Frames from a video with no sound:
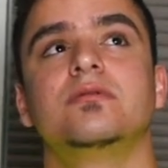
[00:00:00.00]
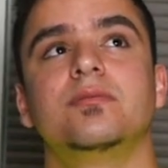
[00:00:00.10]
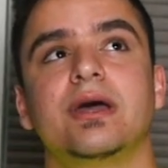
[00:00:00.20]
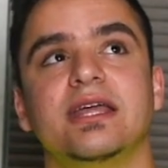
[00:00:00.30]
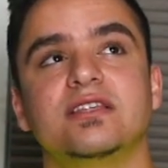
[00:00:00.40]

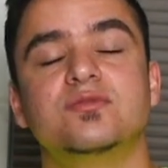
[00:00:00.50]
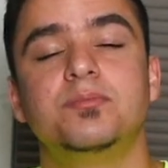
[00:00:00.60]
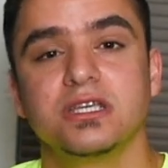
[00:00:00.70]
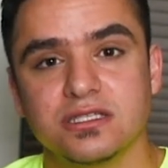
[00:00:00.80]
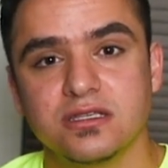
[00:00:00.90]
but it's
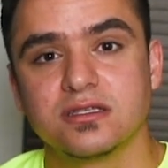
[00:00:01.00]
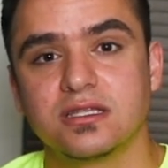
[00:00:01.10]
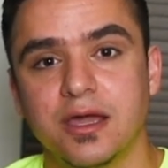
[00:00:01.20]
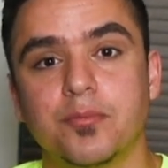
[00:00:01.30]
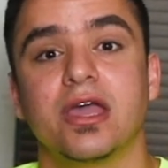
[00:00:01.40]
business
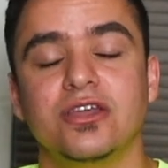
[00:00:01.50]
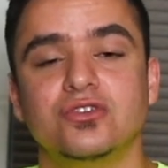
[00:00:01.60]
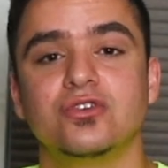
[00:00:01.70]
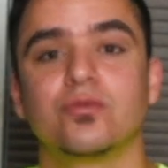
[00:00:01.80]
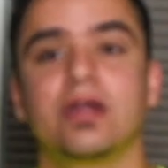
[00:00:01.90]
that
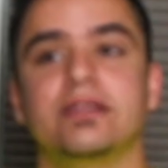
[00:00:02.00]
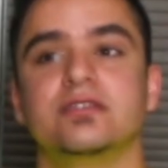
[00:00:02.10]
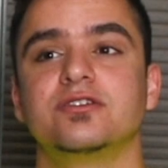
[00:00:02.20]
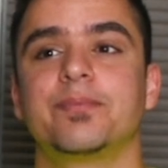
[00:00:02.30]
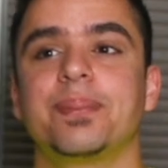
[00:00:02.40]
pays your
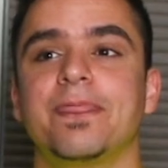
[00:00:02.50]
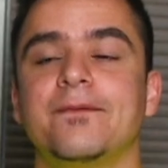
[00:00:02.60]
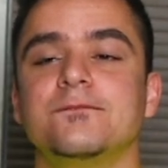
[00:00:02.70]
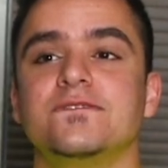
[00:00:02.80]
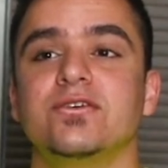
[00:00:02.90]
rent.
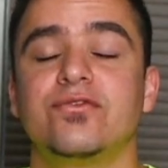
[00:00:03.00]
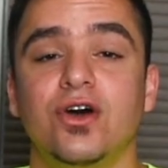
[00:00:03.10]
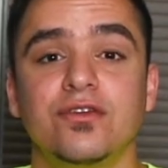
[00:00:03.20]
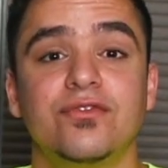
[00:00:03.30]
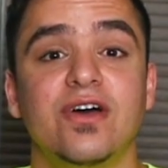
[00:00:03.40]

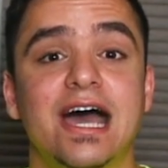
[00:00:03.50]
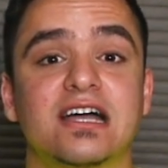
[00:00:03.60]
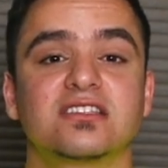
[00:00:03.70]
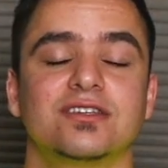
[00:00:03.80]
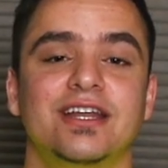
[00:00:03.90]
Fun
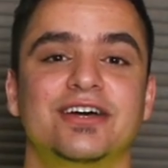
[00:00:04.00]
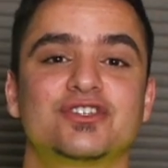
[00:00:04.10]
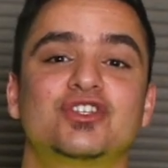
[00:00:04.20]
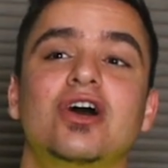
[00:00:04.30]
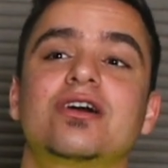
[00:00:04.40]
fact, and I
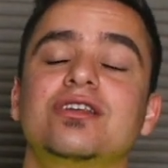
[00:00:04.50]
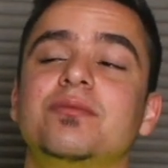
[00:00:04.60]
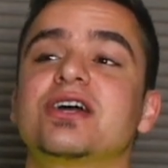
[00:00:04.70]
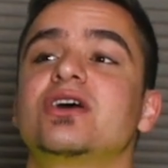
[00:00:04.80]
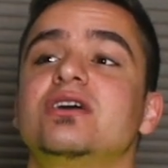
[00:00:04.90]
was talking to
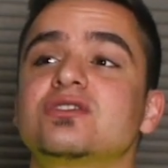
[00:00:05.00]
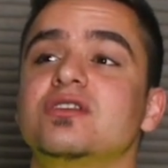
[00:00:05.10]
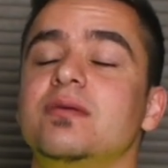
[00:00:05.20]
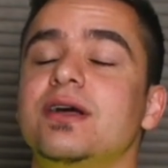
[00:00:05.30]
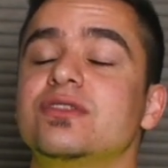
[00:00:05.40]
my
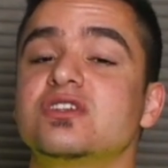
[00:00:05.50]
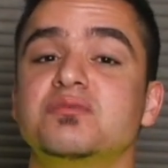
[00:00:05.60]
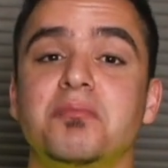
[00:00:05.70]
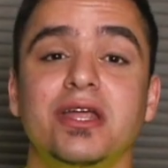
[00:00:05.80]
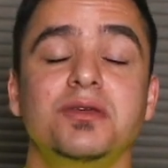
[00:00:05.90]
cousin about this,
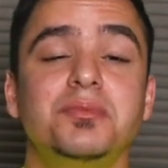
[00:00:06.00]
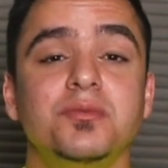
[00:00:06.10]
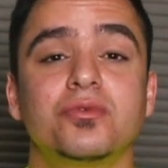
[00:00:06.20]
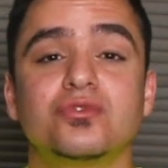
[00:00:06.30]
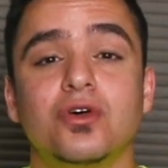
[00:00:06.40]
many
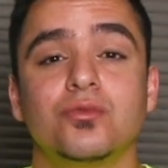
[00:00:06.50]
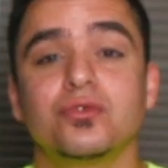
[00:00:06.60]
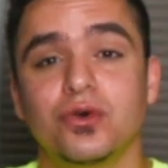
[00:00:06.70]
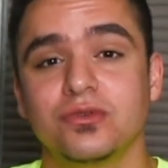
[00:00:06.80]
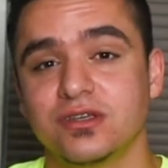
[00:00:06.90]
people don't
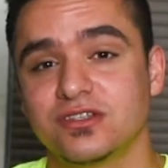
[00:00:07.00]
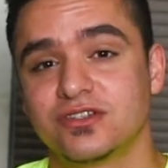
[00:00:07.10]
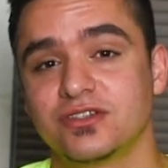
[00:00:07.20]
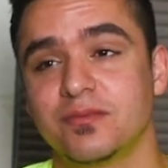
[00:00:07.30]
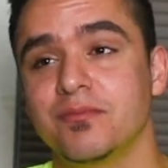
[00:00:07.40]
know
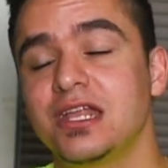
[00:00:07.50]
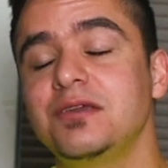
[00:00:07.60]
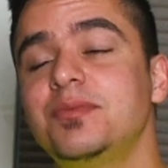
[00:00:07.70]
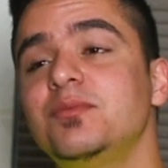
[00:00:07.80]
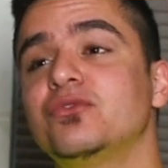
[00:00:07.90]
this.
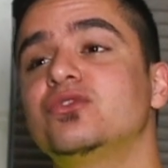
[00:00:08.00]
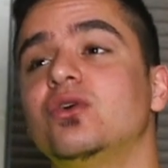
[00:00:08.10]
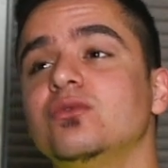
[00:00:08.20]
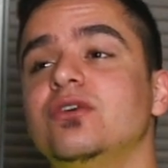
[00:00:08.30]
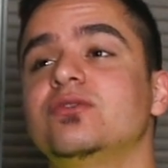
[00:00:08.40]

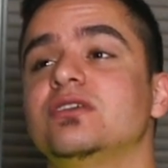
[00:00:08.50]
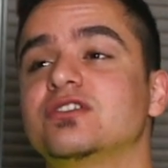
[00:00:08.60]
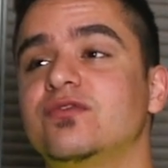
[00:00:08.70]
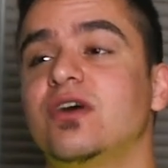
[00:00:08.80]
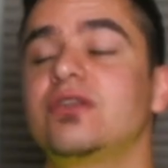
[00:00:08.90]

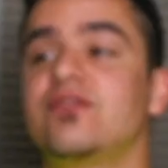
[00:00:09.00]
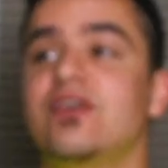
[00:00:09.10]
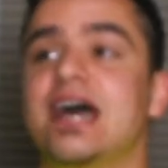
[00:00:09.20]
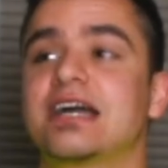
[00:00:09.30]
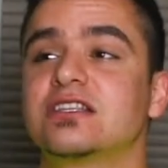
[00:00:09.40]
Fun
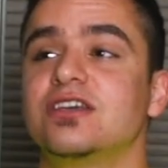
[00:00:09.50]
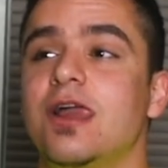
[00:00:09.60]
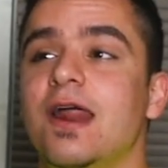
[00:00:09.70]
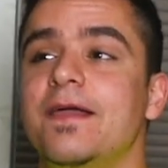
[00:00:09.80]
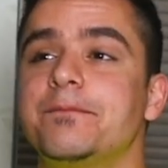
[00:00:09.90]
fact.
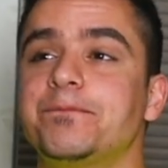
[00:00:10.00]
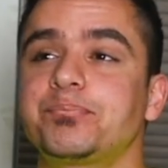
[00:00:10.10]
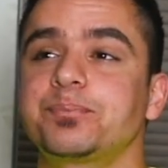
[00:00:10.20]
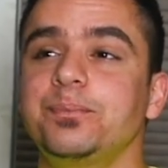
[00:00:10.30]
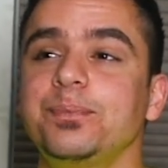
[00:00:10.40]

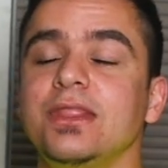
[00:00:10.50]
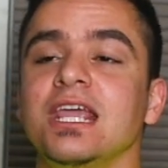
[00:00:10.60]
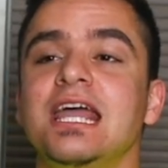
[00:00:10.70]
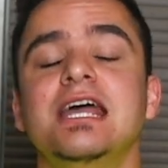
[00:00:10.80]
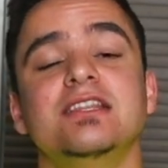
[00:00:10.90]

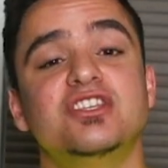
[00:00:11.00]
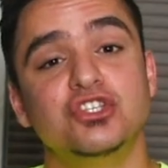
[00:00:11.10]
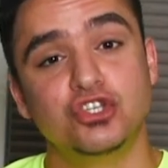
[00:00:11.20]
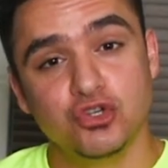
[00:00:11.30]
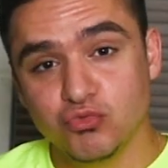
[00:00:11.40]

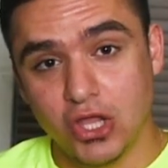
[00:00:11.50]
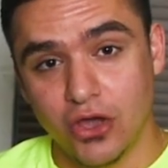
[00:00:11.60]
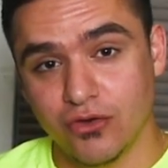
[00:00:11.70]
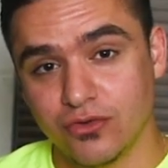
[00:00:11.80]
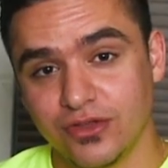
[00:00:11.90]
Did you
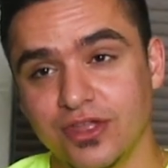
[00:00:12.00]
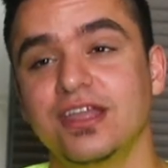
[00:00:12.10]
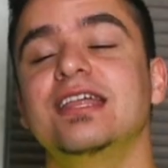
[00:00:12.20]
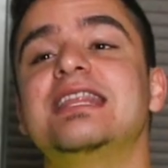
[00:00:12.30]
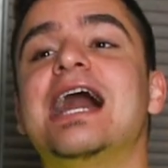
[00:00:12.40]
know
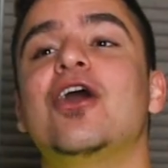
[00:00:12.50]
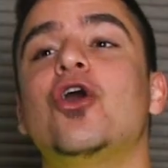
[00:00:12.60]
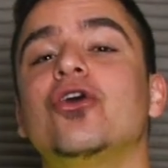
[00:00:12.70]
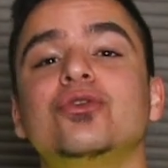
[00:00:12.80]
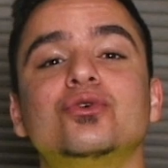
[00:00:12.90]
that
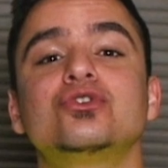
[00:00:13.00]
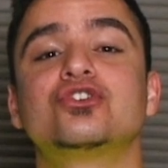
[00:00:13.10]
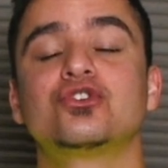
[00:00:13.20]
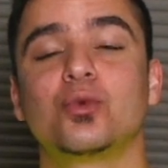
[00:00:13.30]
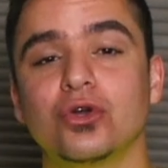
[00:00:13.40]
Arnold
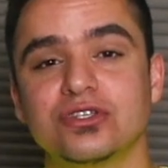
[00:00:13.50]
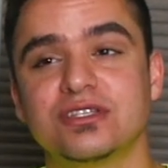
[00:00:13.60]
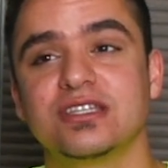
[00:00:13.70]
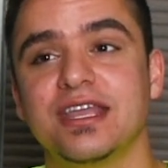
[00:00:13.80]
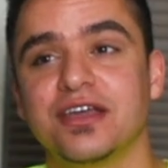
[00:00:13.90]

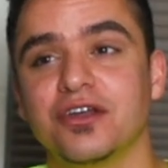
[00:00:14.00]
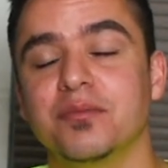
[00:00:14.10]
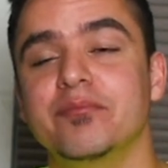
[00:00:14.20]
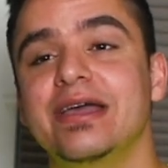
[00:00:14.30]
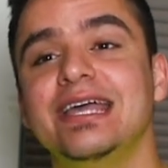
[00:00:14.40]

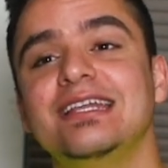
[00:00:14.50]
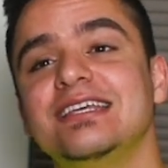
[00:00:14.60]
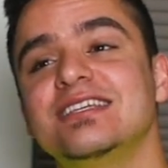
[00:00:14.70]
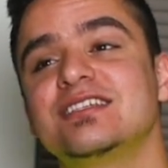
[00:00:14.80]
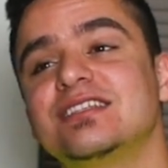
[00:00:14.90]
Schwarzenegger made
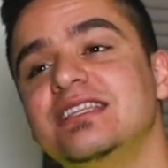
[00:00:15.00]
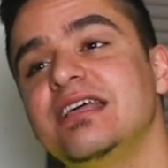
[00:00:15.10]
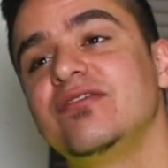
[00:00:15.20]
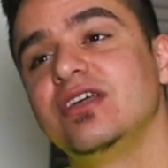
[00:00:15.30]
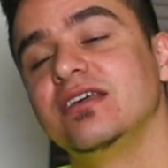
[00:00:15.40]
his
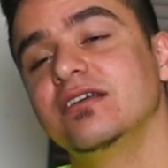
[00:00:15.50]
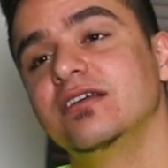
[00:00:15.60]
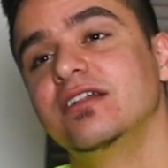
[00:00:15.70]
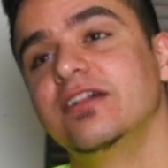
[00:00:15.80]
living